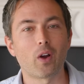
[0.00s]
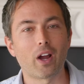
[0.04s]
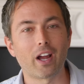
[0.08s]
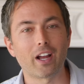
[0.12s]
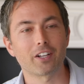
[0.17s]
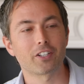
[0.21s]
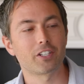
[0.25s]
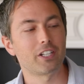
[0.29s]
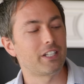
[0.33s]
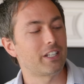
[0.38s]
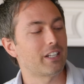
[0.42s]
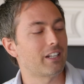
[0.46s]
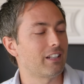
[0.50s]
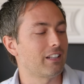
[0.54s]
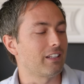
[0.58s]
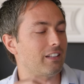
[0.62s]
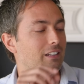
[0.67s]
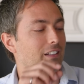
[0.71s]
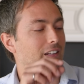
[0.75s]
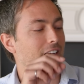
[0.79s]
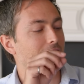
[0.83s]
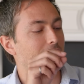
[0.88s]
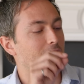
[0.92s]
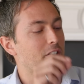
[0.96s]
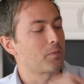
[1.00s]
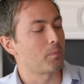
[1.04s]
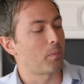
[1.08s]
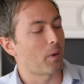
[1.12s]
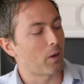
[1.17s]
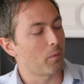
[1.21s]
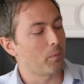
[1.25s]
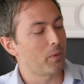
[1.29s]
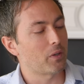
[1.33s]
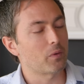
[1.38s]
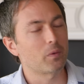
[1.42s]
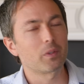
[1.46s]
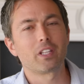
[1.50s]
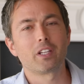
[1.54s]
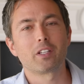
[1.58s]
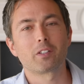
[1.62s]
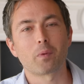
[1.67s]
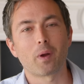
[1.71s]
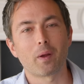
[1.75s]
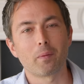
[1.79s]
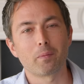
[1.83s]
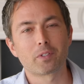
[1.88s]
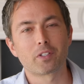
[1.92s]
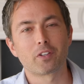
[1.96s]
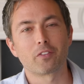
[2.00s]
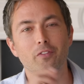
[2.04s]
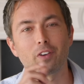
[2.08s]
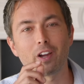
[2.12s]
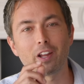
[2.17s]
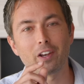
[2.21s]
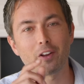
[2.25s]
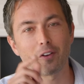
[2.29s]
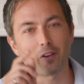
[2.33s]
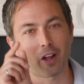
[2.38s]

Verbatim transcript: I actually did a little experiment with these wipes to find